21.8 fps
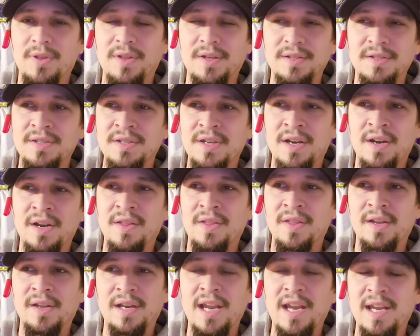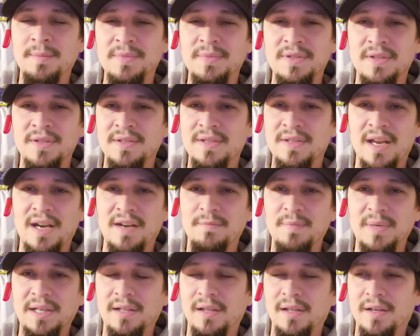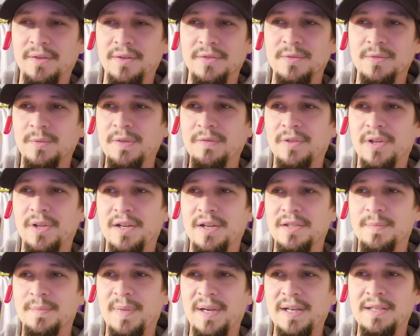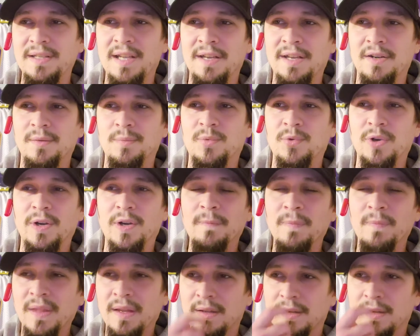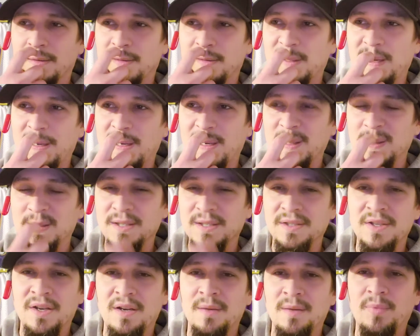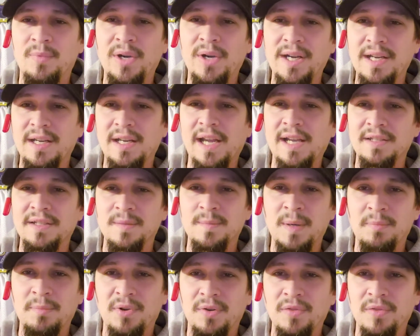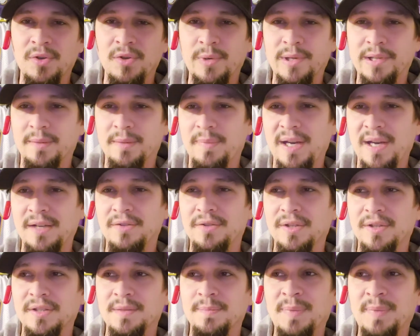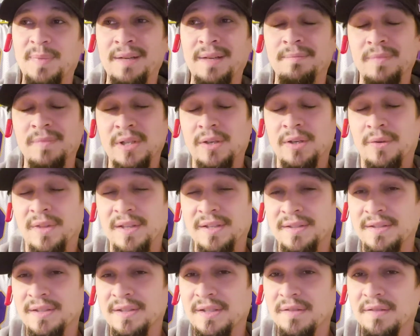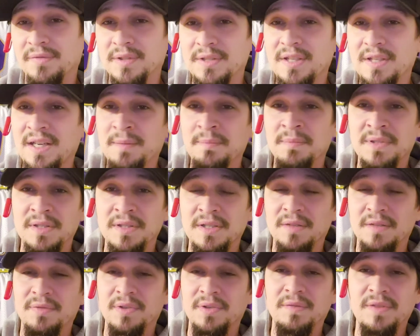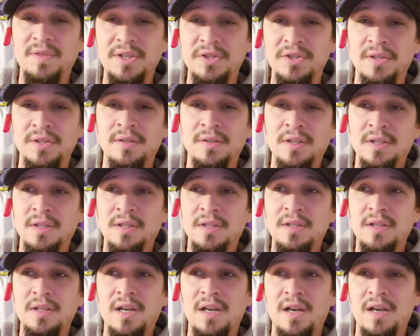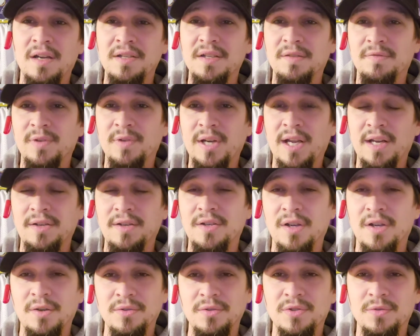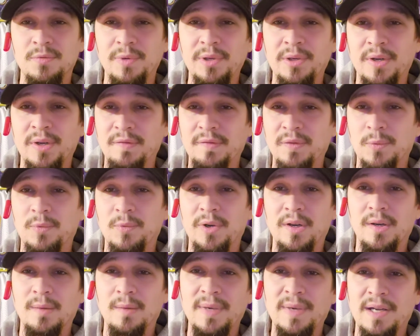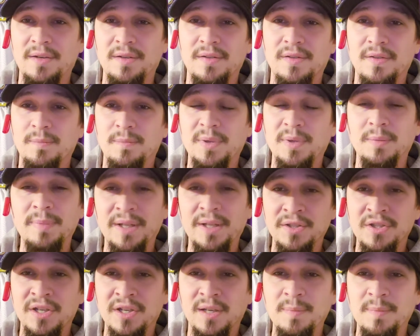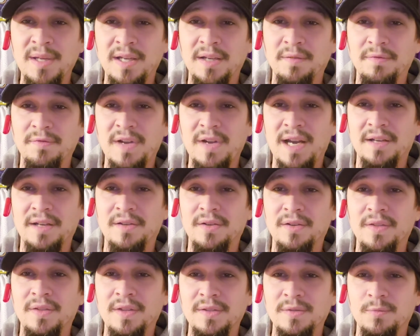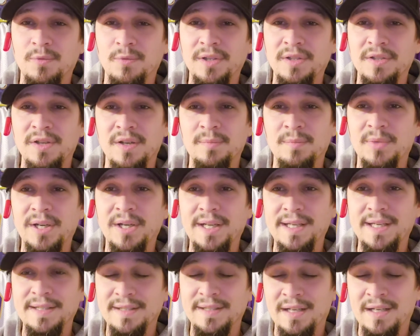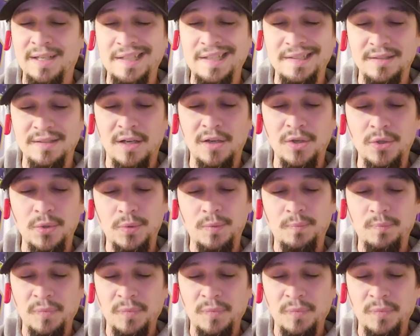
us. None of the games since then have been close. We've lost by 10 or more to Tom Brady as a member of the New England Patriots. But, you know, this is a different team. It's a different division, different head coach. We don't have to worry about Bill Belichick being a factor in this one. Tom Brady is on his own.